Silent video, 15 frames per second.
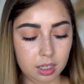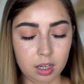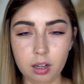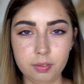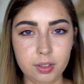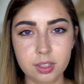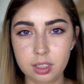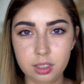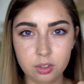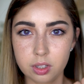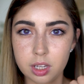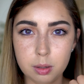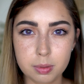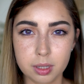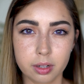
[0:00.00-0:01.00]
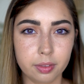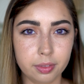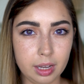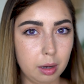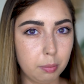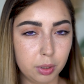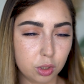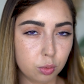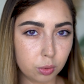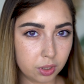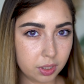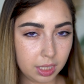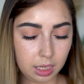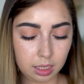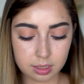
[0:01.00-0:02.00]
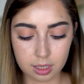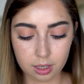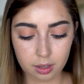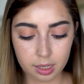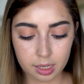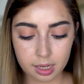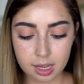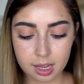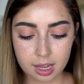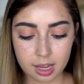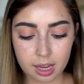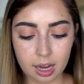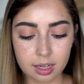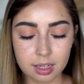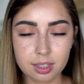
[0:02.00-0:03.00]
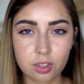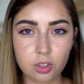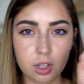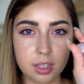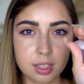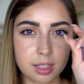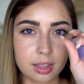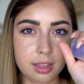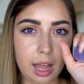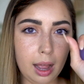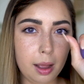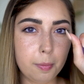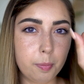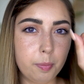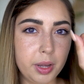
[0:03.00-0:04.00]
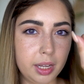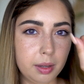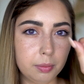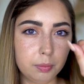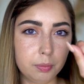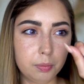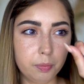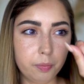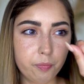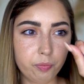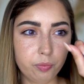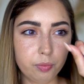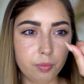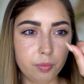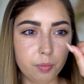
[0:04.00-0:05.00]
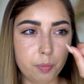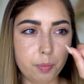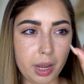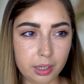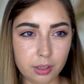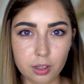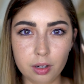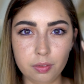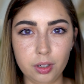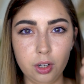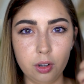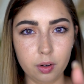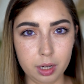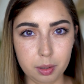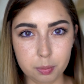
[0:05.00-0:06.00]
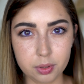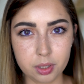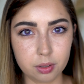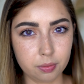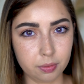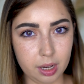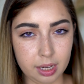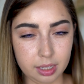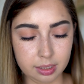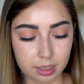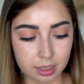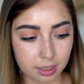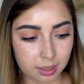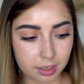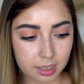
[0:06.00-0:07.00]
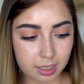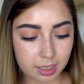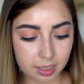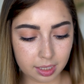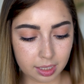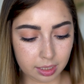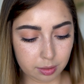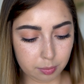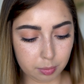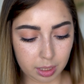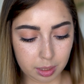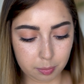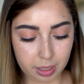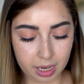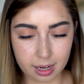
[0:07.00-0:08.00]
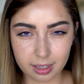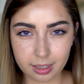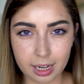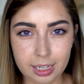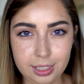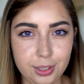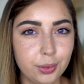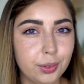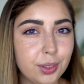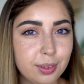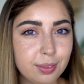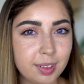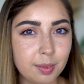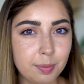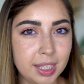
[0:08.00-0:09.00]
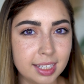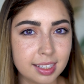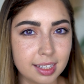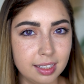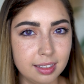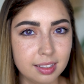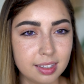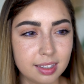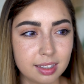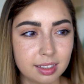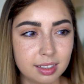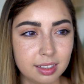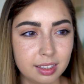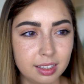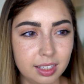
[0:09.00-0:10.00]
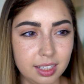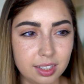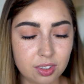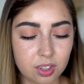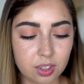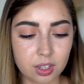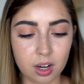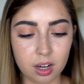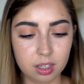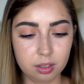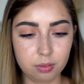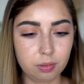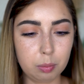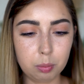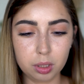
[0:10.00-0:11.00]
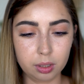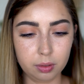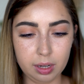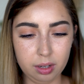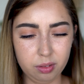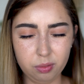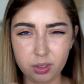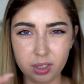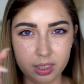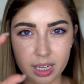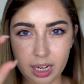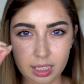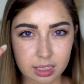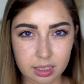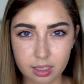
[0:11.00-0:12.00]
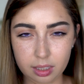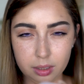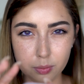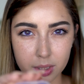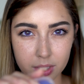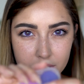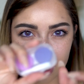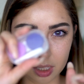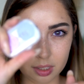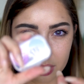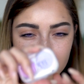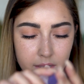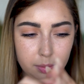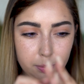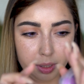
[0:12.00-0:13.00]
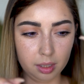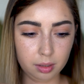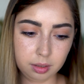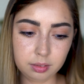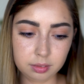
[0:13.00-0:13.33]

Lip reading: obviously just keeps it that much more sanitary, and it's just that bit better of a grip to find it in my bag. I don't know if that makes sense. It's just hard to fumble around for a tiny thing, whereas this is a bit